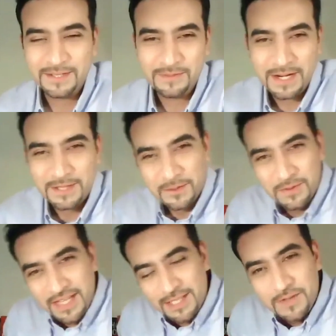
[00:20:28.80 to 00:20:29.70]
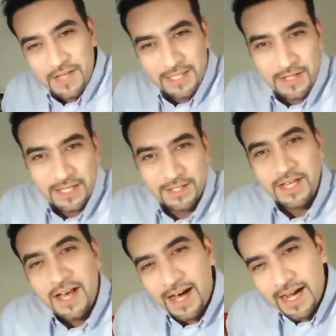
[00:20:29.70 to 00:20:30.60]
true, and that's
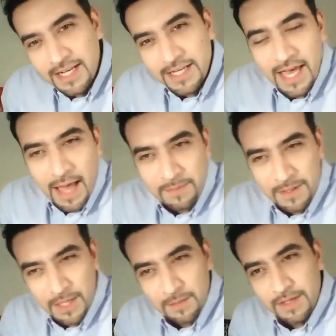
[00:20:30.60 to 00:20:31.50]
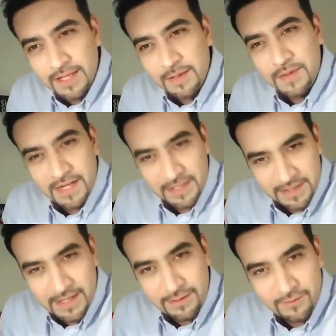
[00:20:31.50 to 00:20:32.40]
highly applicable in
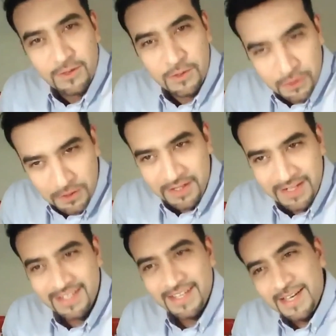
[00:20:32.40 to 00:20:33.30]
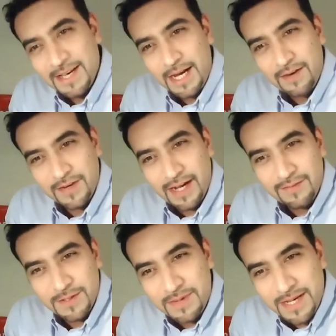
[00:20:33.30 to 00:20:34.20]
Pakistan for sure.
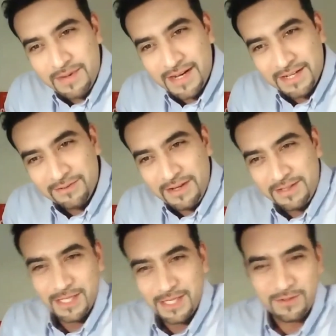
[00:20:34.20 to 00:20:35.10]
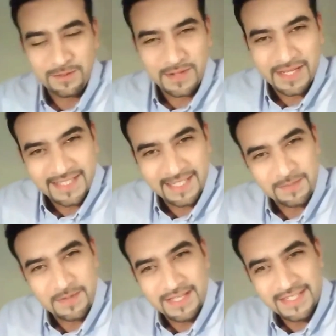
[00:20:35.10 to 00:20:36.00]
After my market research for the past
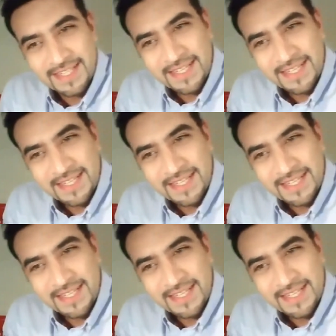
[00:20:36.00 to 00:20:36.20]
6 months.